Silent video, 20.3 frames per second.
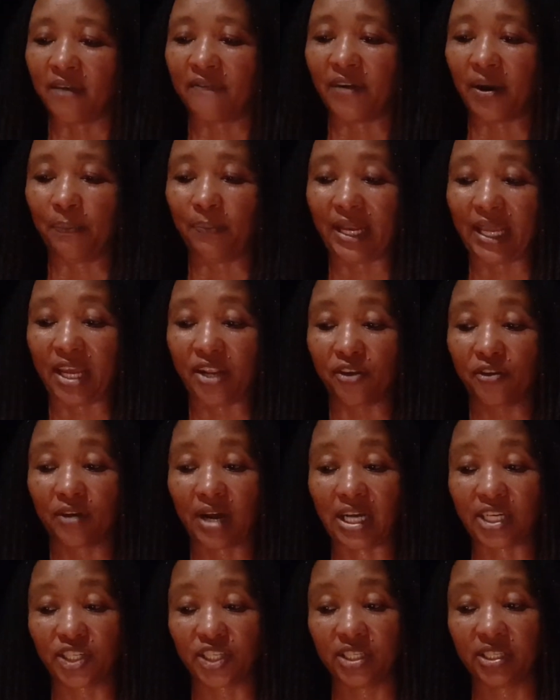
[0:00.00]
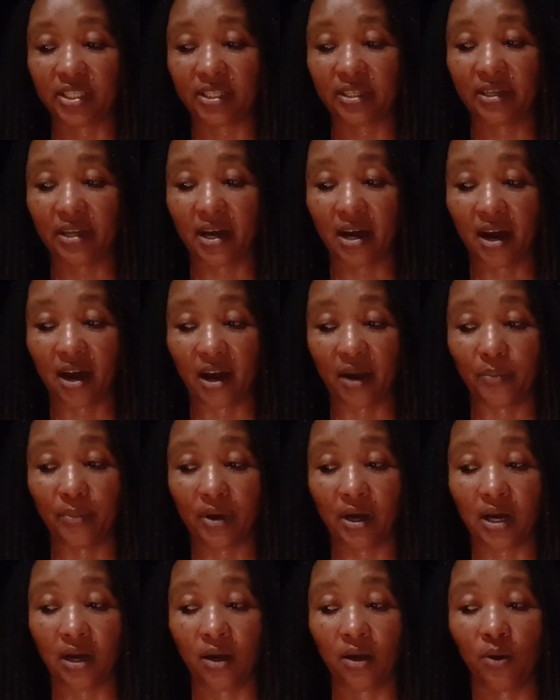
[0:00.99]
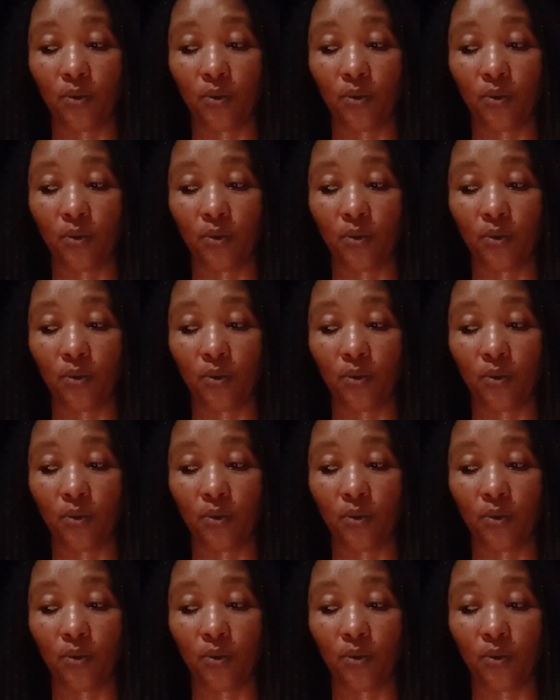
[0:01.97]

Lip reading: a plane crashes in the harbor,